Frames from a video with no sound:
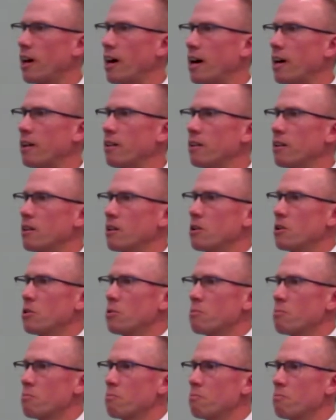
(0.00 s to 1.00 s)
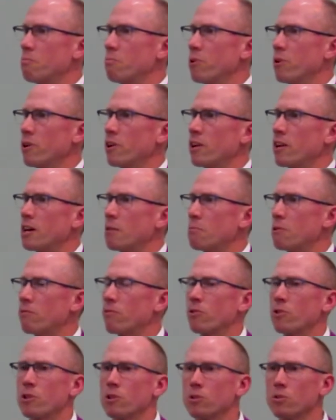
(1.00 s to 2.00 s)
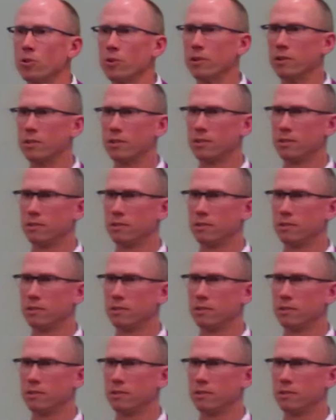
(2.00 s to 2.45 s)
and burn it up before the Lord.